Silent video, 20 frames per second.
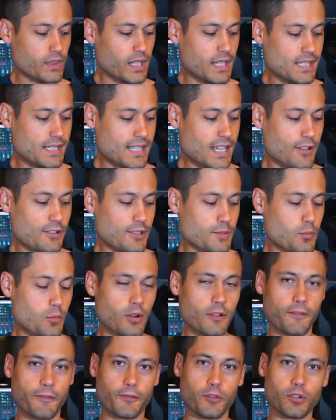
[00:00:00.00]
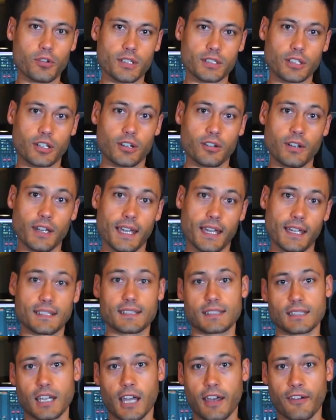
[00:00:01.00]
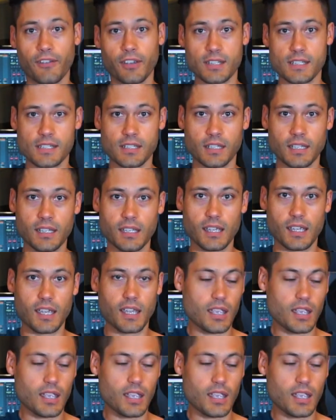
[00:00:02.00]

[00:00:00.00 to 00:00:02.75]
it sounds more full and correct, obviously,